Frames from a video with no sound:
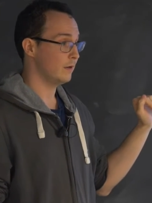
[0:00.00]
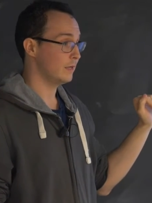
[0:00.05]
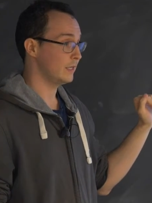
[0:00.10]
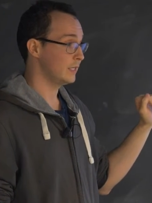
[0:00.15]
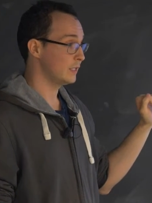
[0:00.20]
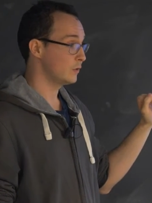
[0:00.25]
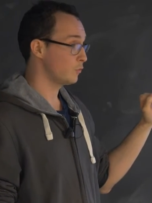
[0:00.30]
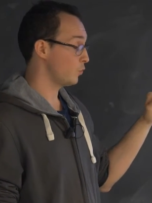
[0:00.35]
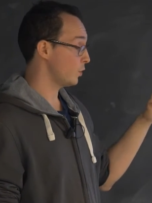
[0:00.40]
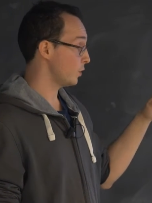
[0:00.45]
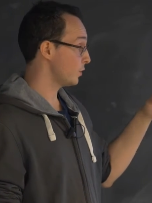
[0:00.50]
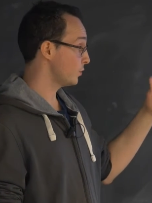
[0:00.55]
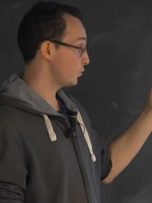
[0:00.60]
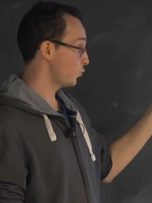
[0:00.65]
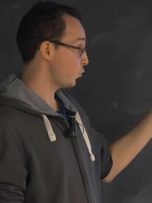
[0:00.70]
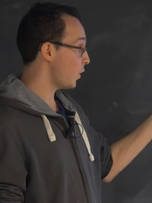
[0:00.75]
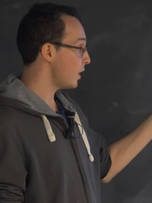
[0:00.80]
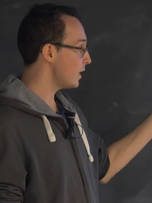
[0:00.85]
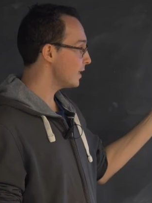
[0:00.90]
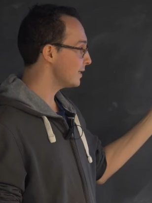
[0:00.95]
It
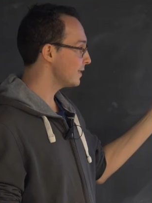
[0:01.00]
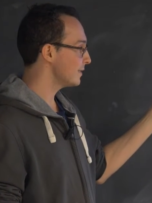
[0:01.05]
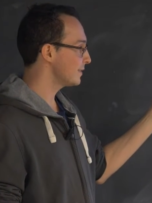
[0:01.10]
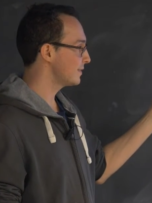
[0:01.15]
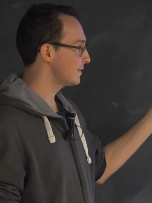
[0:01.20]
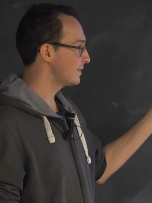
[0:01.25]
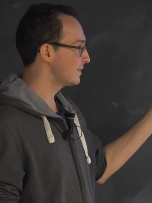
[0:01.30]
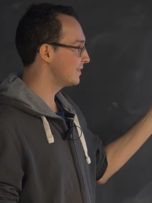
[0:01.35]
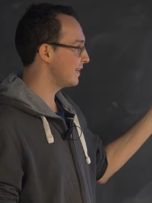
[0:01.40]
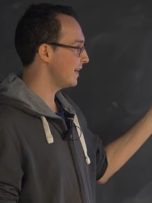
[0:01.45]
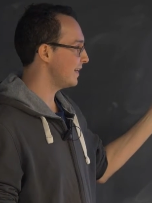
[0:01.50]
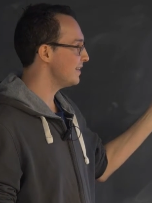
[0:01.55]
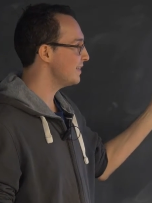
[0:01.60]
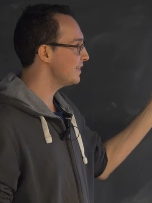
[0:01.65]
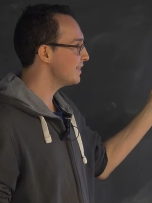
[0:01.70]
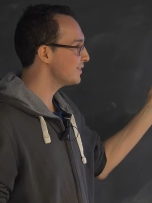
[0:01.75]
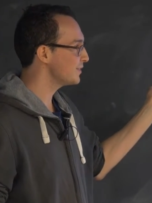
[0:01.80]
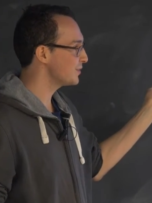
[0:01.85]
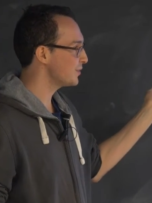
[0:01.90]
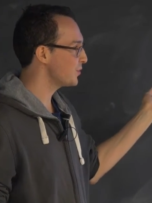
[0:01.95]
worked well 10
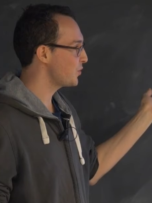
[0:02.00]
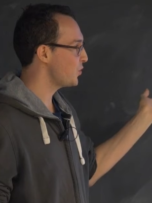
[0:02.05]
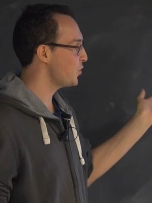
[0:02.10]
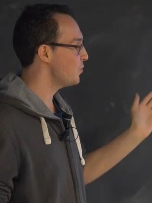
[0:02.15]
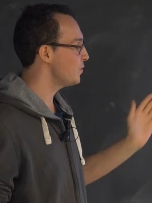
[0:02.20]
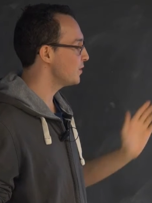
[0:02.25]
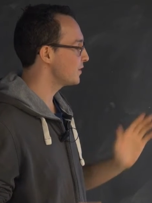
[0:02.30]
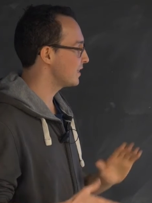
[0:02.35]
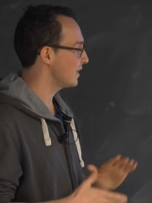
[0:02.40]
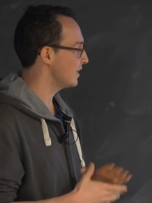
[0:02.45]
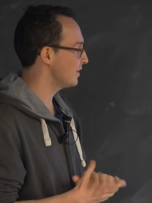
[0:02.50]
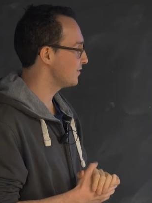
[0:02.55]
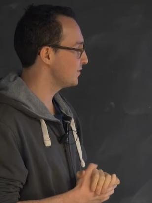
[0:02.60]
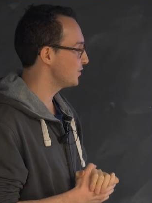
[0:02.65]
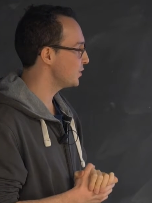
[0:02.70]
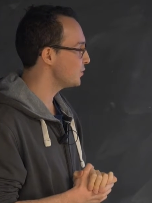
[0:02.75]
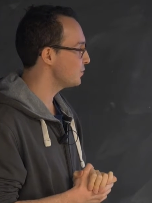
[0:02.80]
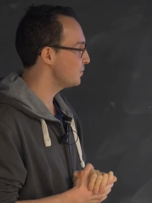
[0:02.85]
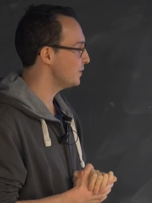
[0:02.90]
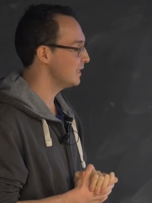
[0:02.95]
years ago, but I have
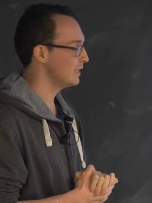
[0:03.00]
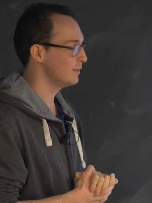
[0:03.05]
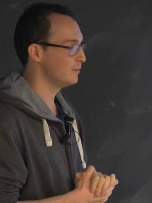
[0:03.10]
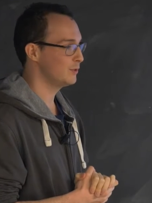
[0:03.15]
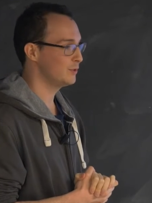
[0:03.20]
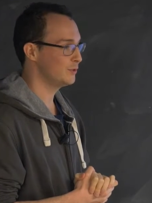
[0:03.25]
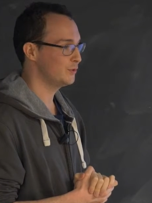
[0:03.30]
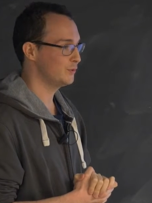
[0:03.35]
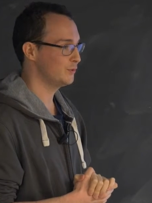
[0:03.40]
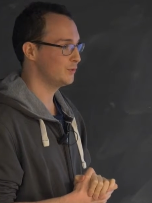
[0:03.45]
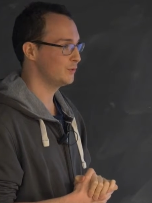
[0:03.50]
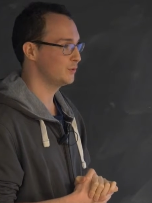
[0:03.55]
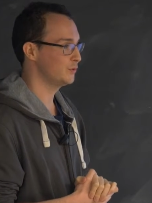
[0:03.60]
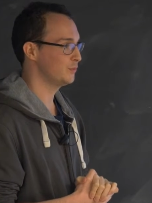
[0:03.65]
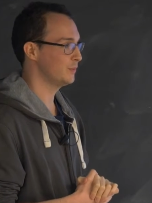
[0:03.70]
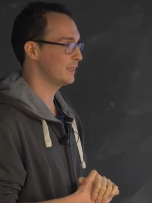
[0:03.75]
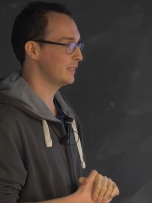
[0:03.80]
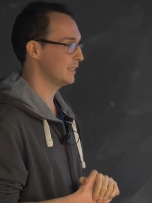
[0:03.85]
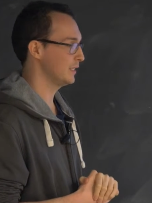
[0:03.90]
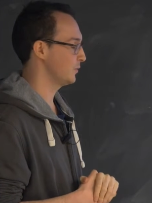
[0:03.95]
not been able
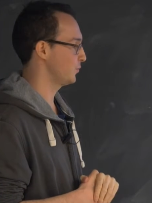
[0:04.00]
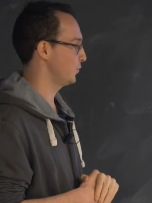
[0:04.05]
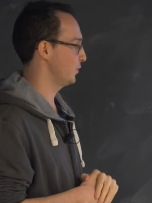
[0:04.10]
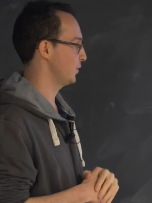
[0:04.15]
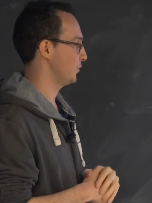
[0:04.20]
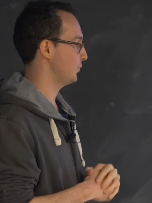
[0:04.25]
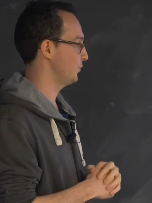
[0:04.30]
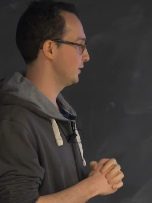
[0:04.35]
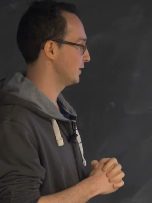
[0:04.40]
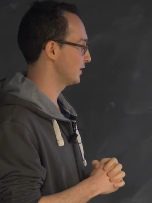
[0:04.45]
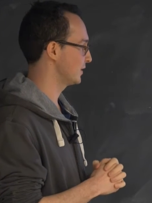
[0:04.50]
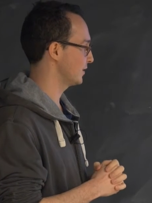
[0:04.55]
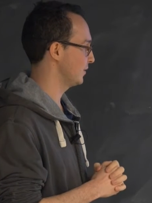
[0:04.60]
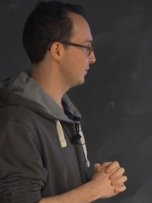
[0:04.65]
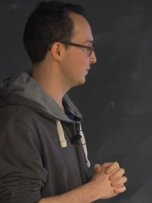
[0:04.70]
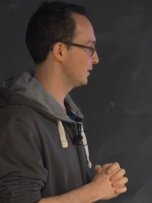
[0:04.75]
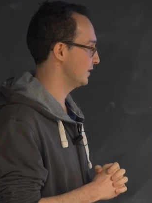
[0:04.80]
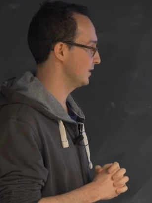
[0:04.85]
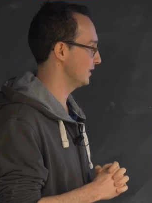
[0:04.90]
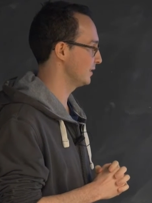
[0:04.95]
to make it work with
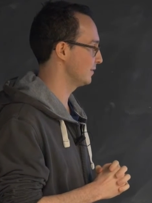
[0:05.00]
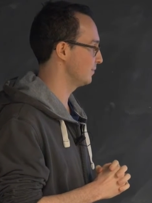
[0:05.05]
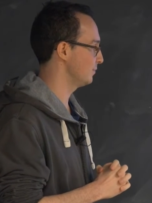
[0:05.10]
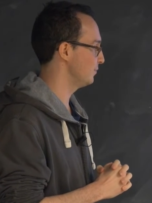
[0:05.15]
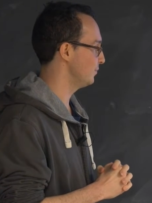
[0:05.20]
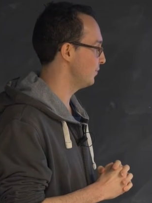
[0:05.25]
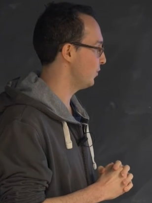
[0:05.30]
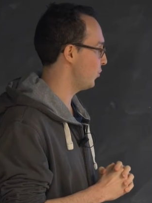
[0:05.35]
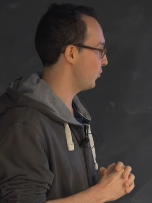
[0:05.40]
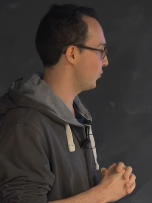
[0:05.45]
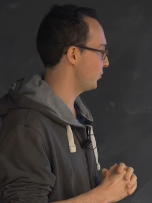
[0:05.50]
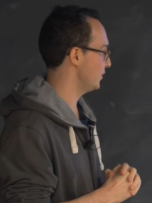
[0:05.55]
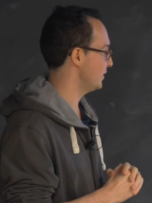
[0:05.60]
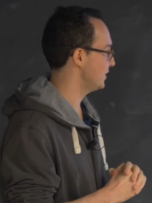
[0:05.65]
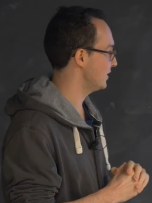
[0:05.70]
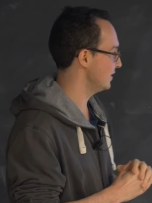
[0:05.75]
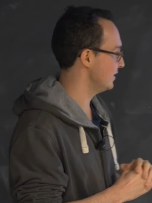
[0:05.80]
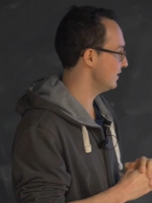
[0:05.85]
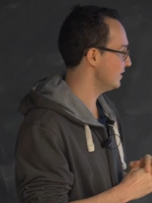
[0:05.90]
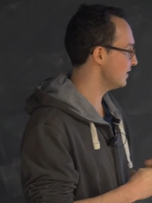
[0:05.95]
something more
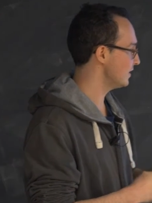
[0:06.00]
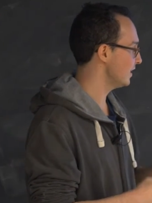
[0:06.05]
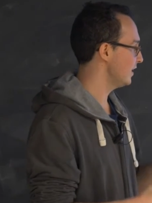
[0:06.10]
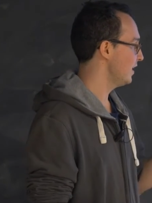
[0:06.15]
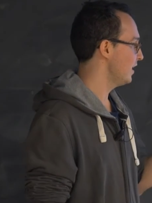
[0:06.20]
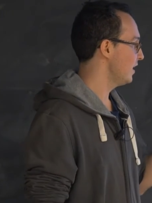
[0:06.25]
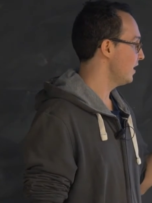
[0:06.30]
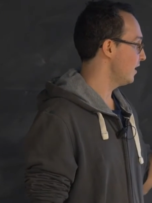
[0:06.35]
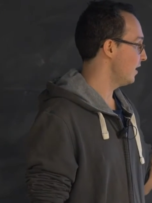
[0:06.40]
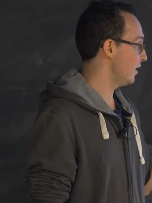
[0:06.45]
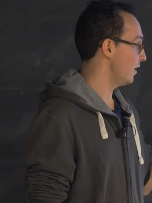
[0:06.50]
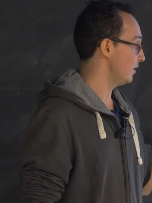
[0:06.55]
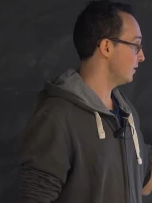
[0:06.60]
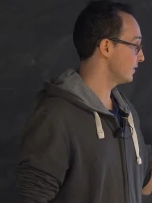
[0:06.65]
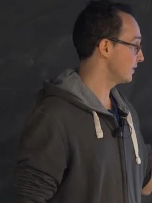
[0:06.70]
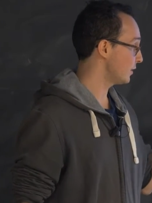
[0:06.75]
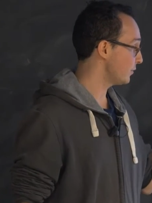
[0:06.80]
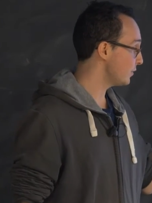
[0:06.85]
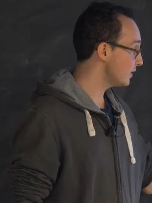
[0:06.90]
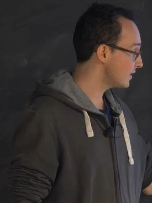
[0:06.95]
recent.
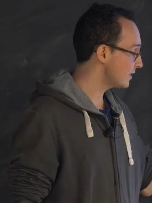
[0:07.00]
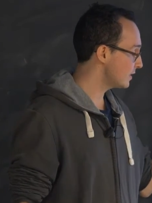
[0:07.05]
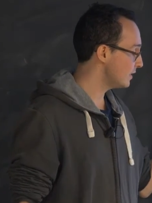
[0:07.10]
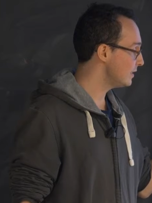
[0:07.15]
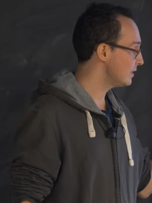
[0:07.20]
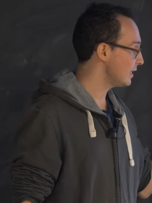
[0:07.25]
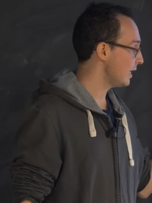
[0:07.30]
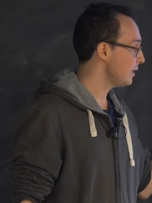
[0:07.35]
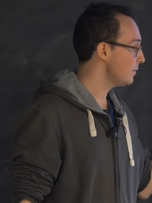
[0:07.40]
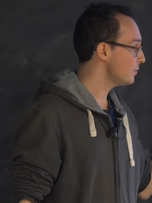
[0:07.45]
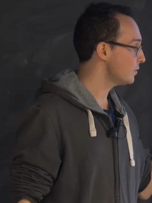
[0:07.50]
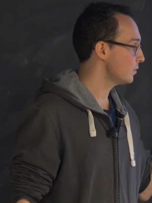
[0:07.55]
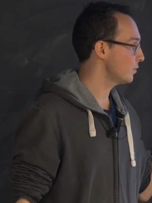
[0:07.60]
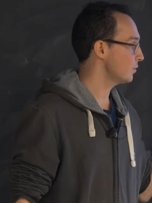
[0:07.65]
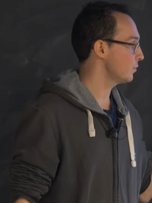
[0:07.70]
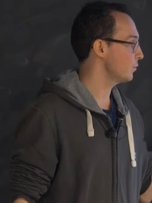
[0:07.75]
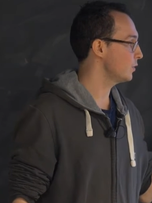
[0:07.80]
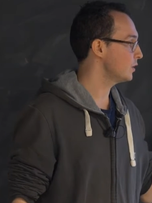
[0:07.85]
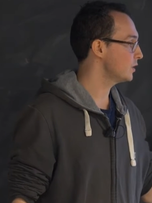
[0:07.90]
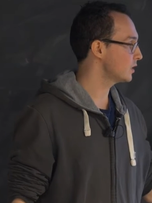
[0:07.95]
There is
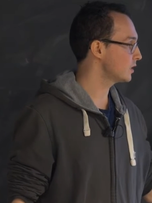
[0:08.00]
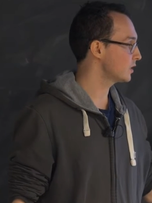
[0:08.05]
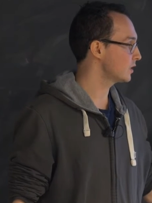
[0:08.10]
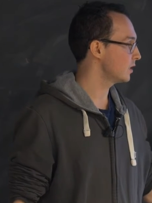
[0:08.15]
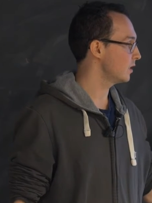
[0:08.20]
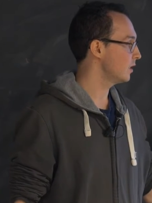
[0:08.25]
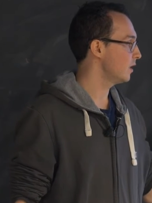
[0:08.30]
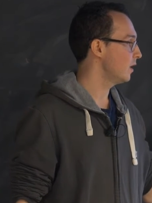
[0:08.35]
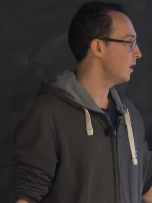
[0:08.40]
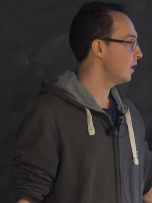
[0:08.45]
C-types, which